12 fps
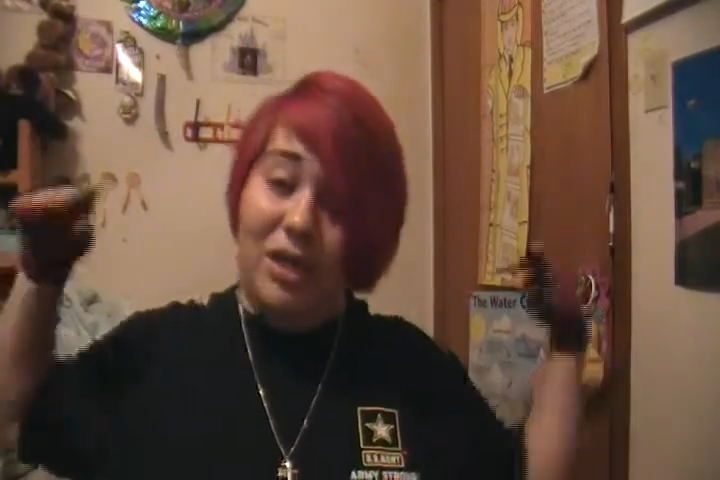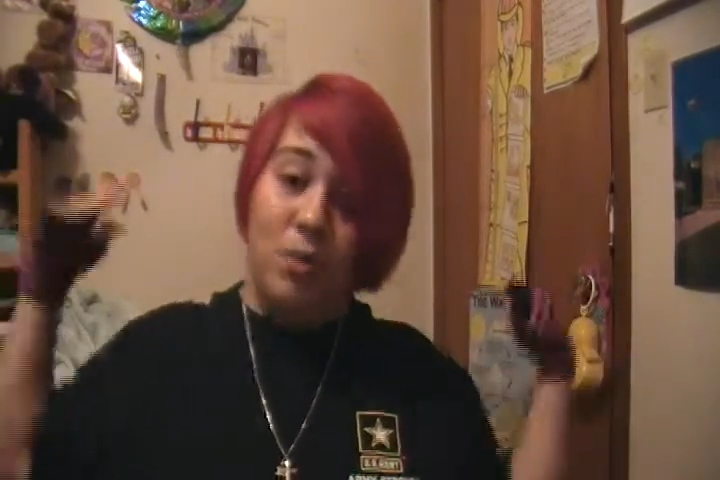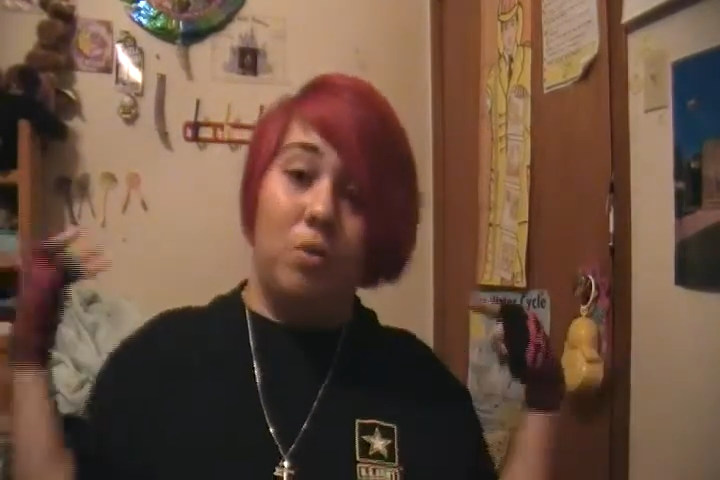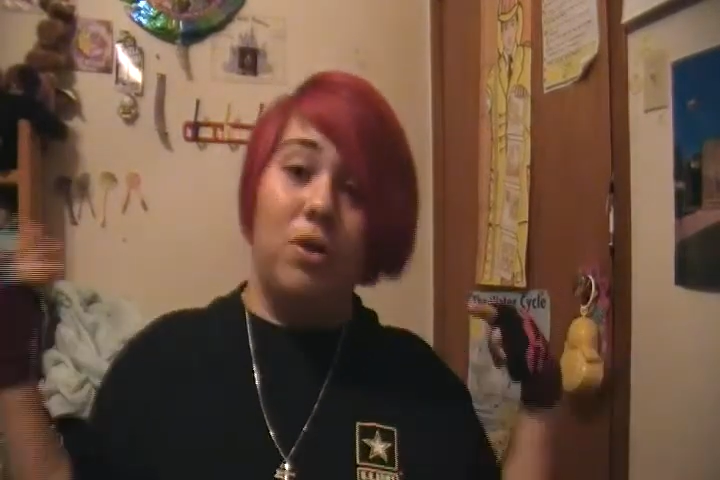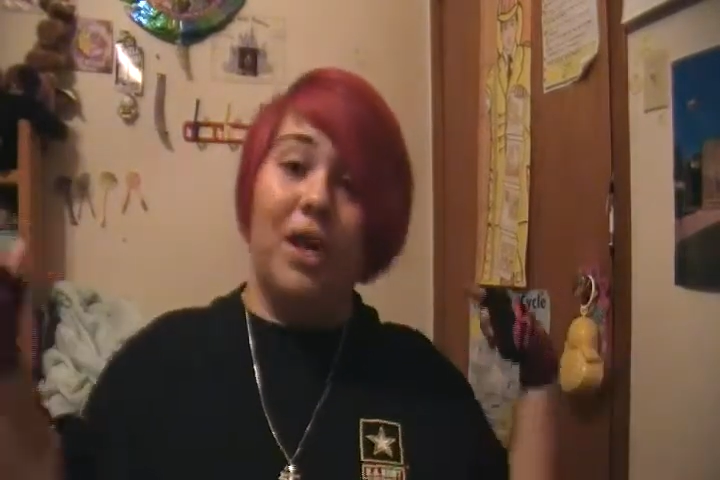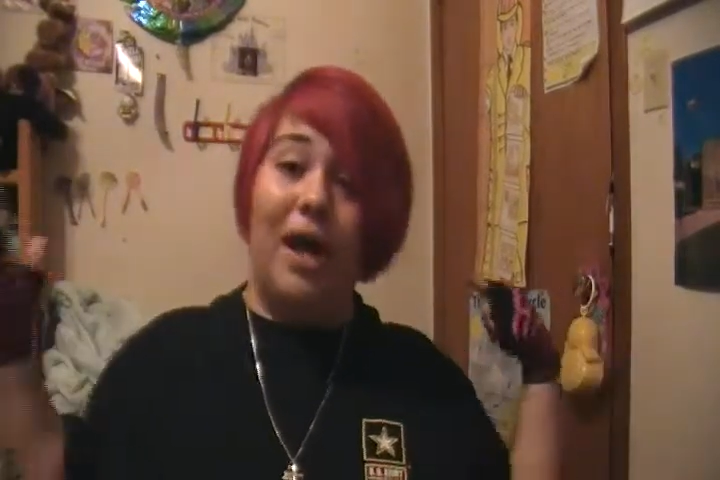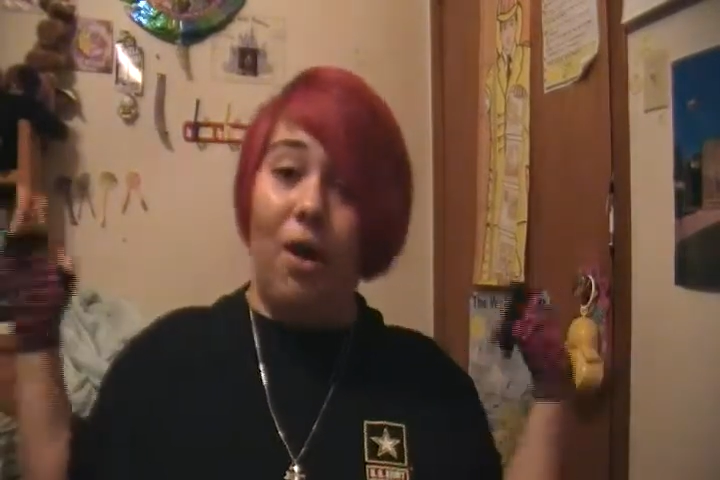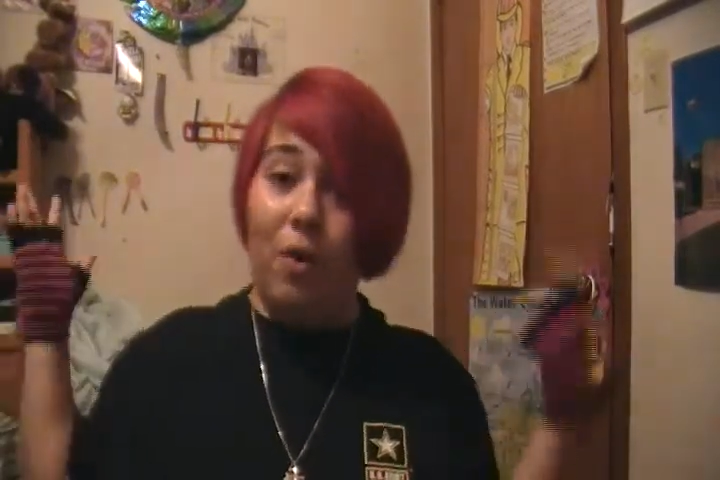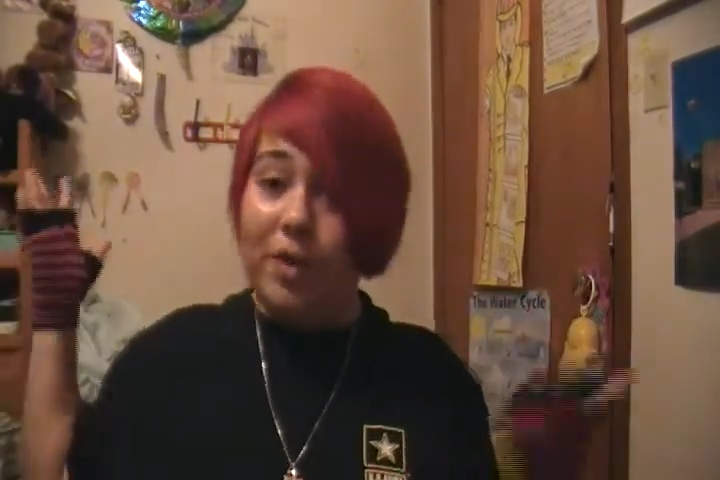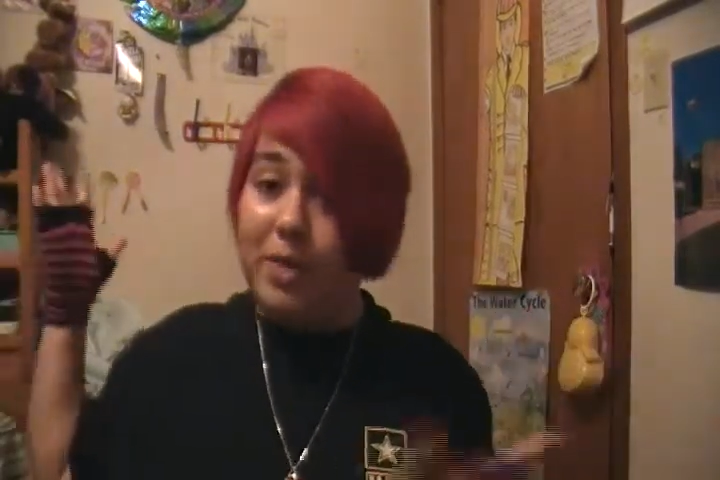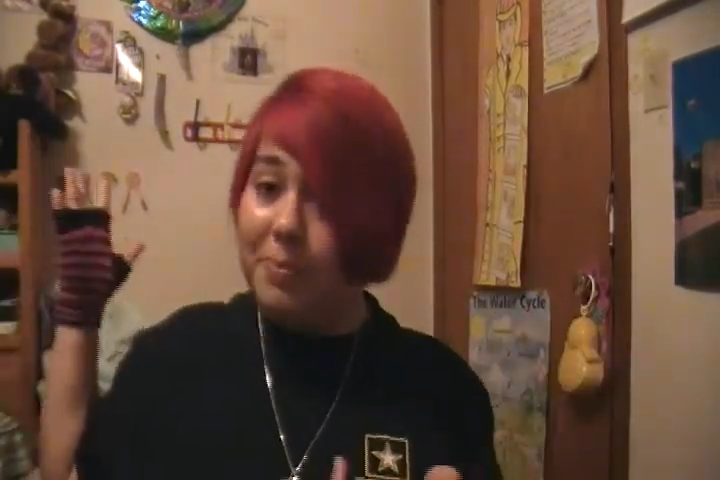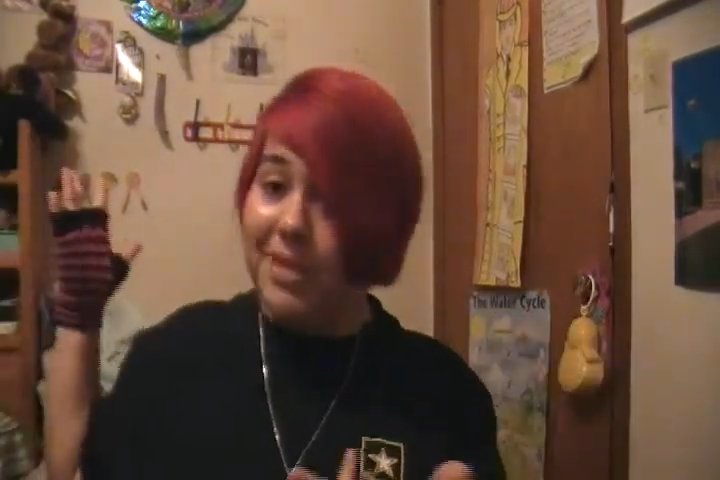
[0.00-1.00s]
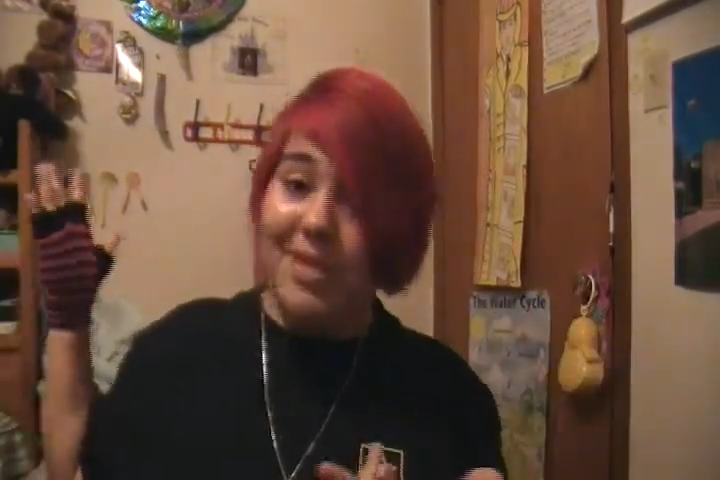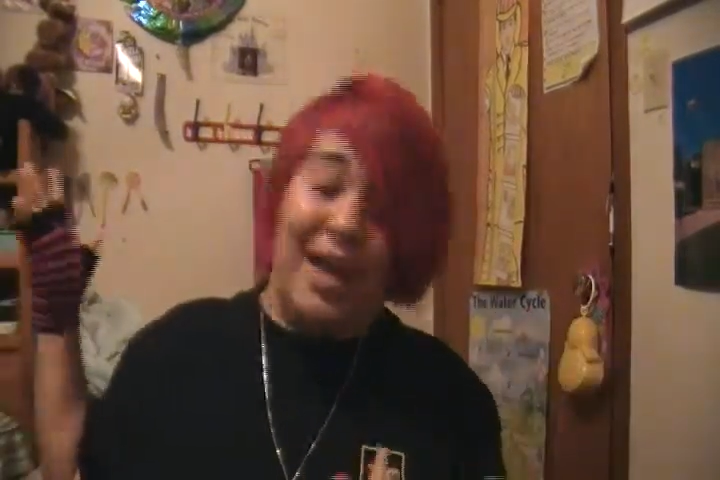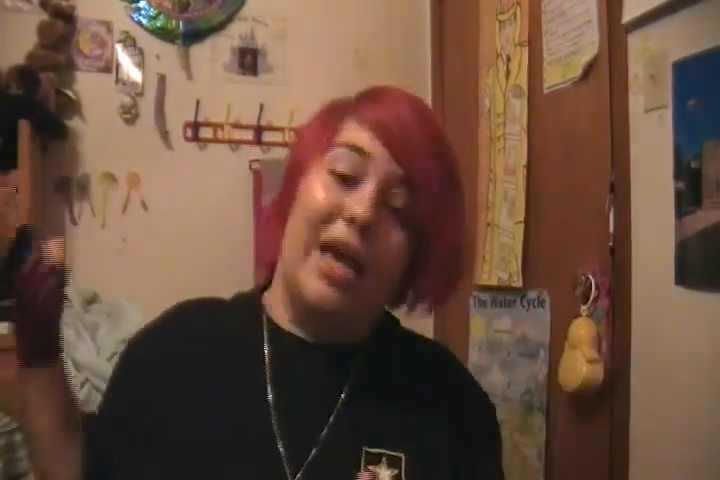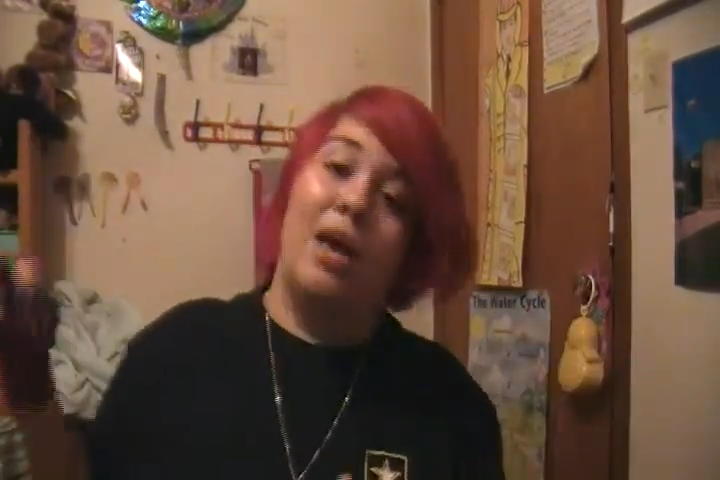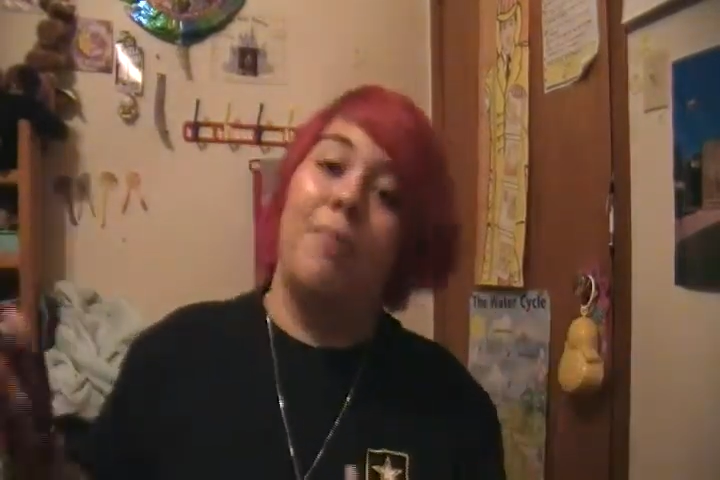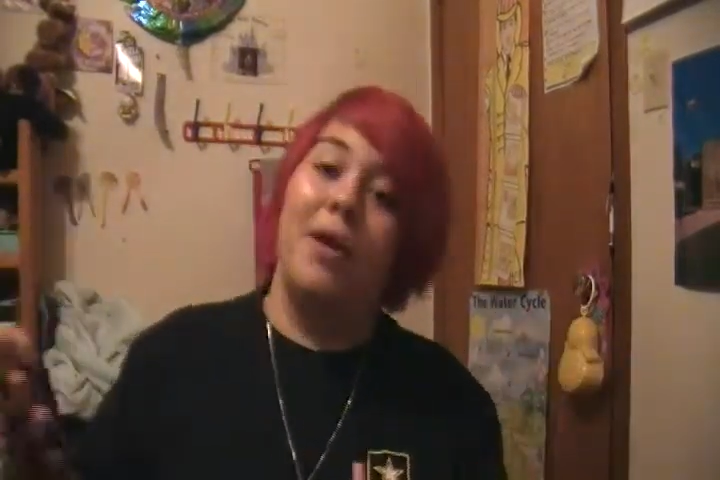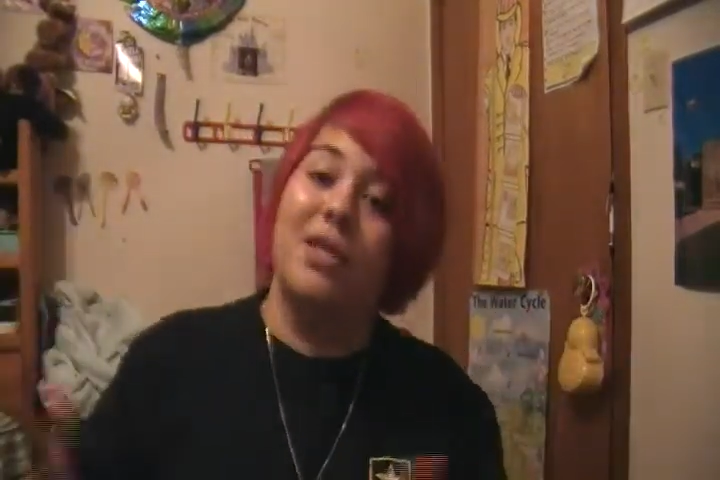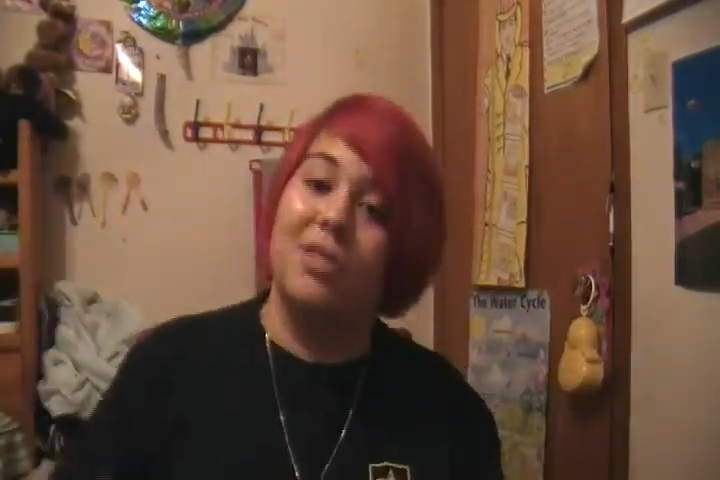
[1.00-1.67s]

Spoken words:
You will not always be standing up